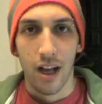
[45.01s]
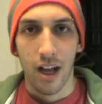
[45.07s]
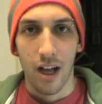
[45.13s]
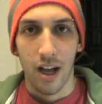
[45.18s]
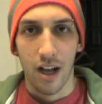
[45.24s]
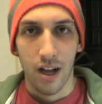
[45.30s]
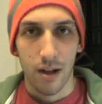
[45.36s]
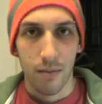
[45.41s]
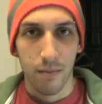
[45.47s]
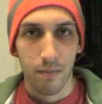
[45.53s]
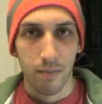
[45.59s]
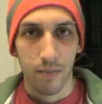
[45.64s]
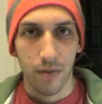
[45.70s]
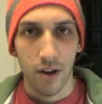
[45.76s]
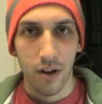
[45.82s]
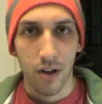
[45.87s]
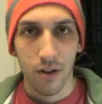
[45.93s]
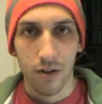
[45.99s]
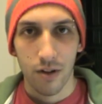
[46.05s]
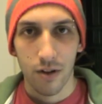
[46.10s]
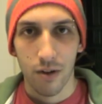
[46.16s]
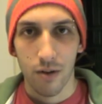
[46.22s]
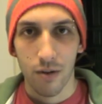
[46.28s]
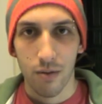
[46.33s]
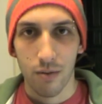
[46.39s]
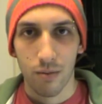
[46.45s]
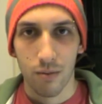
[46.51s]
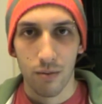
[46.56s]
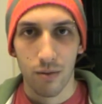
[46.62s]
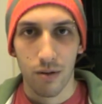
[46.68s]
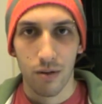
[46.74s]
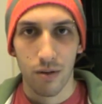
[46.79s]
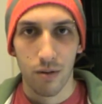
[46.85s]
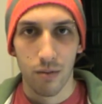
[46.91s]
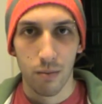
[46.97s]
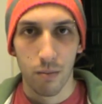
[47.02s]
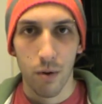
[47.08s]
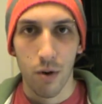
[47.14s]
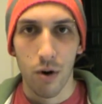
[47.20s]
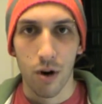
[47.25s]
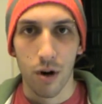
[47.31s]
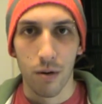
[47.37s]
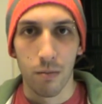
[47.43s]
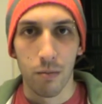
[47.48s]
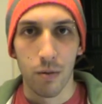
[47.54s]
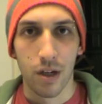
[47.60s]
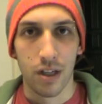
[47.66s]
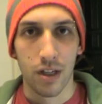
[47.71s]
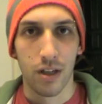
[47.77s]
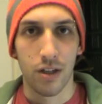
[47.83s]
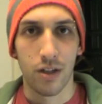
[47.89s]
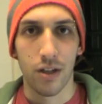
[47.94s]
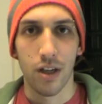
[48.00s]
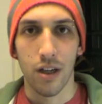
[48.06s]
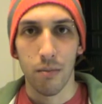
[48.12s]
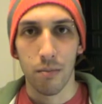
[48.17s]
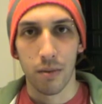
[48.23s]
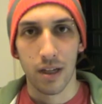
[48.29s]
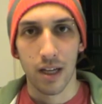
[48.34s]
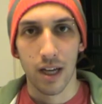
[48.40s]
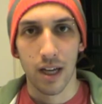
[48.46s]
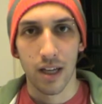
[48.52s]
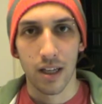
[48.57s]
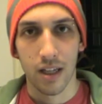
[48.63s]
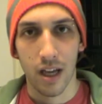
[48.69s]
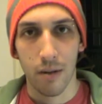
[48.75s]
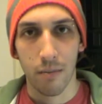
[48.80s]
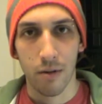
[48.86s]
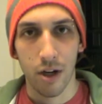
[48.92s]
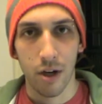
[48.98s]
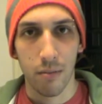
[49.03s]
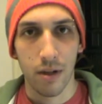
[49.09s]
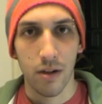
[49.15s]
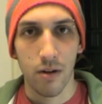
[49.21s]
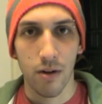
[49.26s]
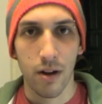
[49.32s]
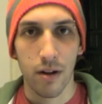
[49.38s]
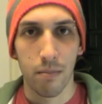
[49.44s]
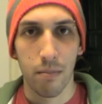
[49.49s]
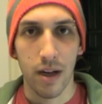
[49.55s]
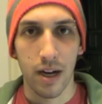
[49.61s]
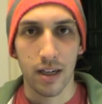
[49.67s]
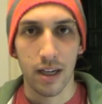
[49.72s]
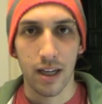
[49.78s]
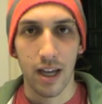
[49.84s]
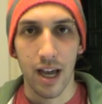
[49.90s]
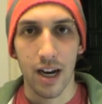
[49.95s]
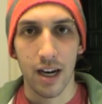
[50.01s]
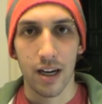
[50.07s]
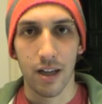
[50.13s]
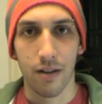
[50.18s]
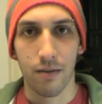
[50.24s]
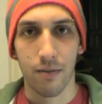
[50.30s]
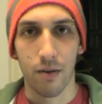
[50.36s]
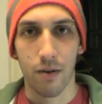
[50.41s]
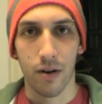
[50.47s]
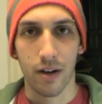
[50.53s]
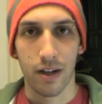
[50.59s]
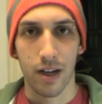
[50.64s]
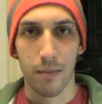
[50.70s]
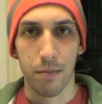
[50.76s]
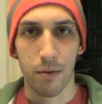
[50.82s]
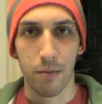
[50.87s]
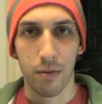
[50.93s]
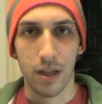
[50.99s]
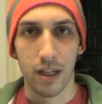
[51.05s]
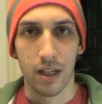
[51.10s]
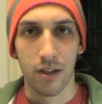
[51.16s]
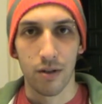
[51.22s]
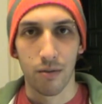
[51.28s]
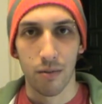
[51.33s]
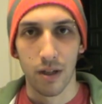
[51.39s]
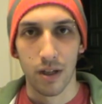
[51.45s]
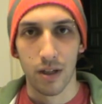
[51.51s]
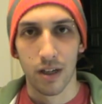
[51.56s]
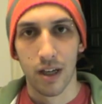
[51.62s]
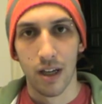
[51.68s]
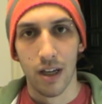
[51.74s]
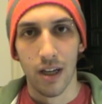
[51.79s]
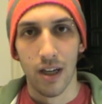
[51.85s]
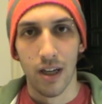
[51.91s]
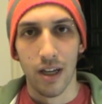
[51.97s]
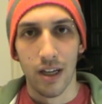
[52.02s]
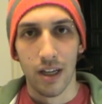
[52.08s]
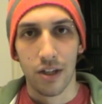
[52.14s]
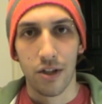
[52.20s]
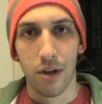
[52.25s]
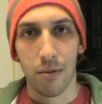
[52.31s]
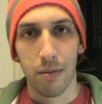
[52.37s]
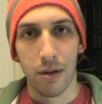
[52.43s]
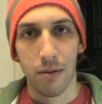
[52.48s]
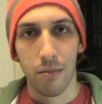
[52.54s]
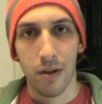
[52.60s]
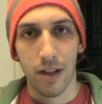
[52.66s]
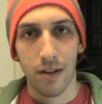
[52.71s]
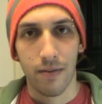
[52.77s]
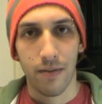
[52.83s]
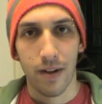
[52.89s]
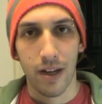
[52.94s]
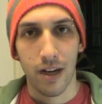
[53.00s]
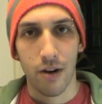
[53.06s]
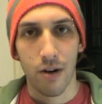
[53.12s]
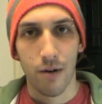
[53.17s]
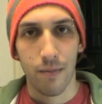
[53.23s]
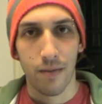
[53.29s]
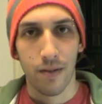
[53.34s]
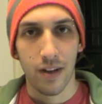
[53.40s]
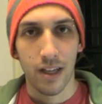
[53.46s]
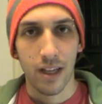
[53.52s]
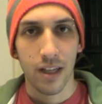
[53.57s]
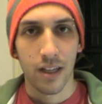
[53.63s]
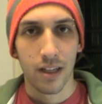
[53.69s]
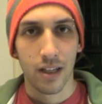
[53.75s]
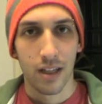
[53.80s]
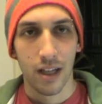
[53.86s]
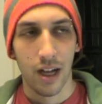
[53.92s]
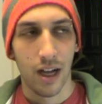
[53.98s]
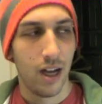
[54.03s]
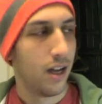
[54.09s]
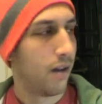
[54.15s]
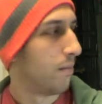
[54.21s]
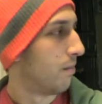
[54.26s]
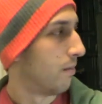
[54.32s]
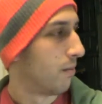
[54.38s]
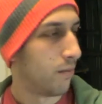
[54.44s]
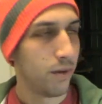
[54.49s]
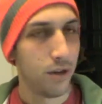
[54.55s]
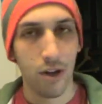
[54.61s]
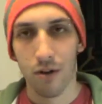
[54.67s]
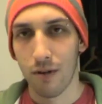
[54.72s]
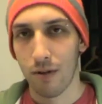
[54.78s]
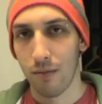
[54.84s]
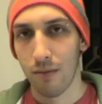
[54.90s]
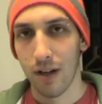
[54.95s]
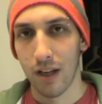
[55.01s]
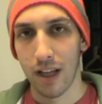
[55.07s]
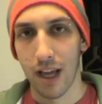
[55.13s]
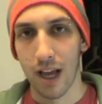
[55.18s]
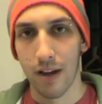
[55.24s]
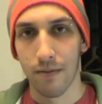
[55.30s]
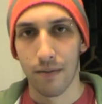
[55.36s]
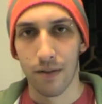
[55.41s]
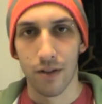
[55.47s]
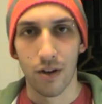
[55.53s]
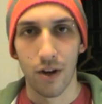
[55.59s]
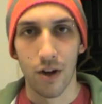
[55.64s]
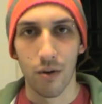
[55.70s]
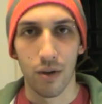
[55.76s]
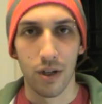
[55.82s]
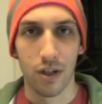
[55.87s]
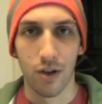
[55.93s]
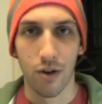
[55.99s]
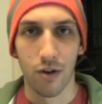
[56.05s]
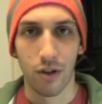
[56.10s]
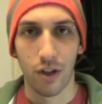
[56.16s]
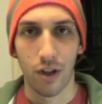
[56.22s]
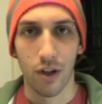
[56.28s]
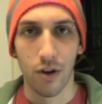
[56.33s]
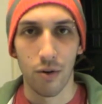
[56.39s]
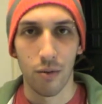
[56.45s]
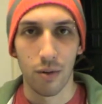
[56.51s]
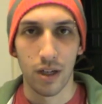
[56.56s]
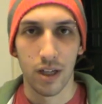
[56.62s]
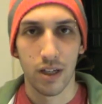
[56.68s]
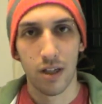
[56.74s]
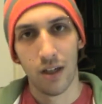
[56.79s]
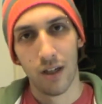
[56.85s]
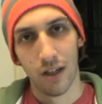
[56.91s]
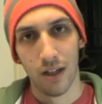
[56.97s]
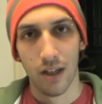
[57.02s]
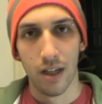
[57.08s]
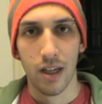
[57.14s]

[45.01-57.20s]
Also warm, which is good because I'm going to be going back to Canada for a couple weeks, which is going to be really fun, hopefully. We don't really have snow in Tokyo, which